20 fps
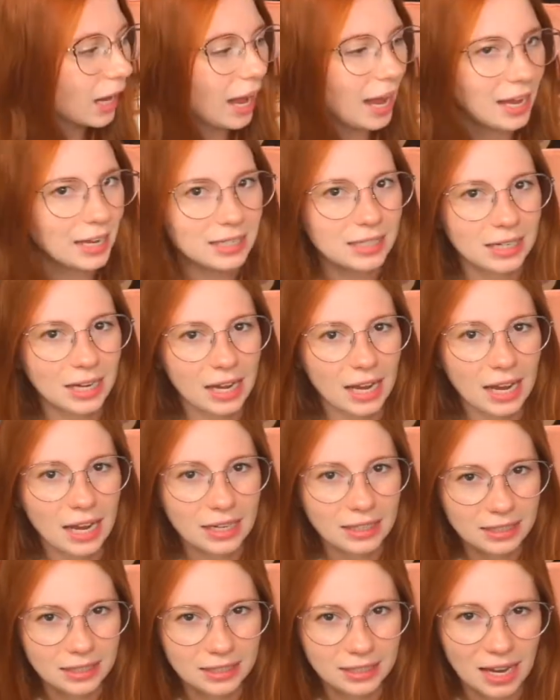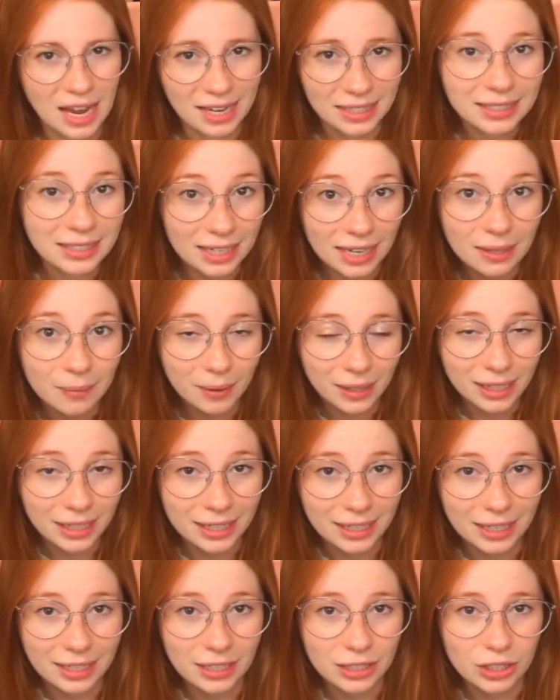And it did what it
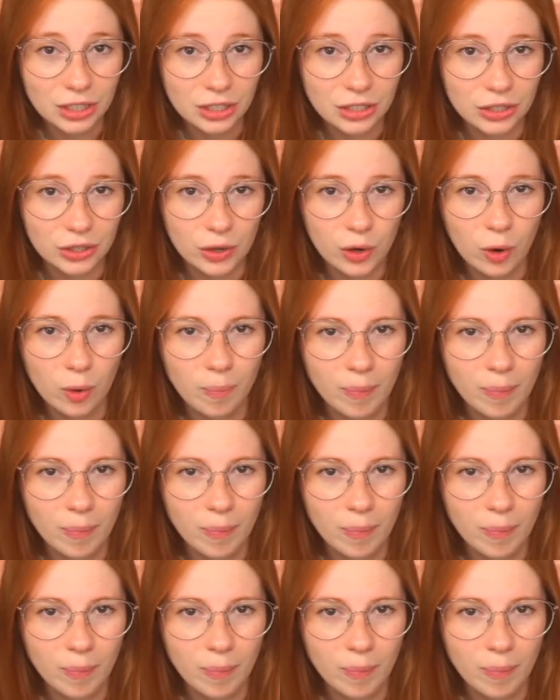needed to do,